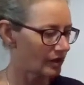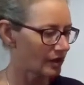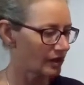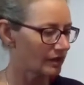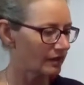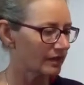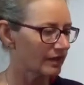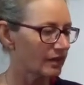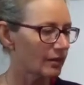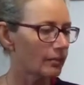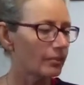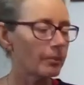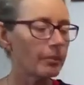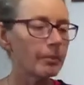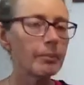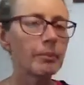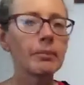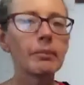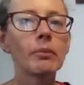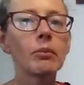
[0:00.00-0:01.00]
some
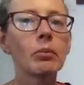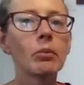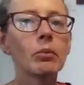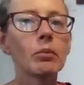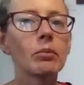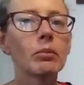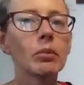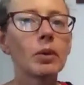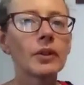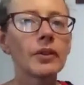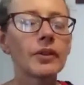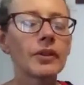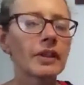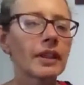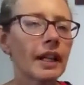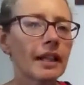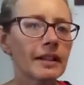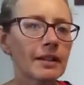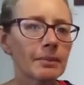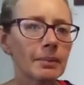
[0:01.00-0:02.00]
ones you'll
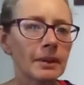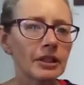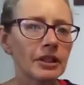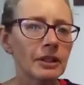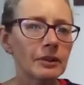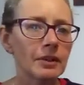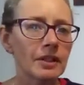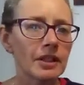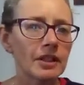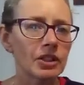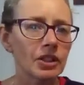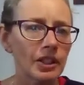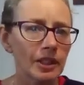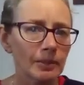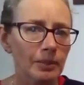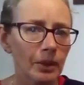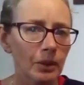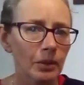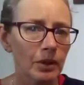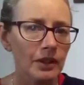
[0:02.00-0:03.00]
get, especially with the
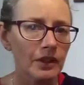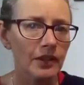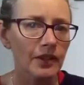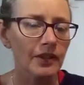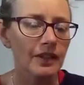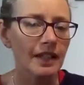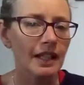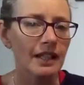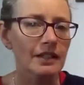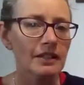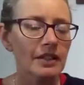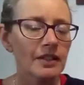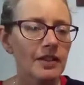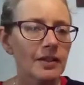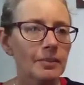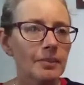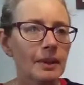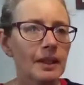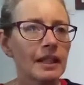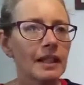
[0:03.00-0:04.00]
cheaper ones, they'll
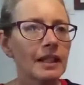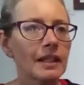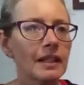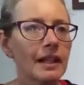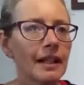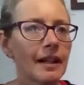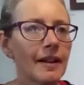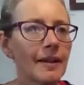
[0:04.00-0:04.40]
just be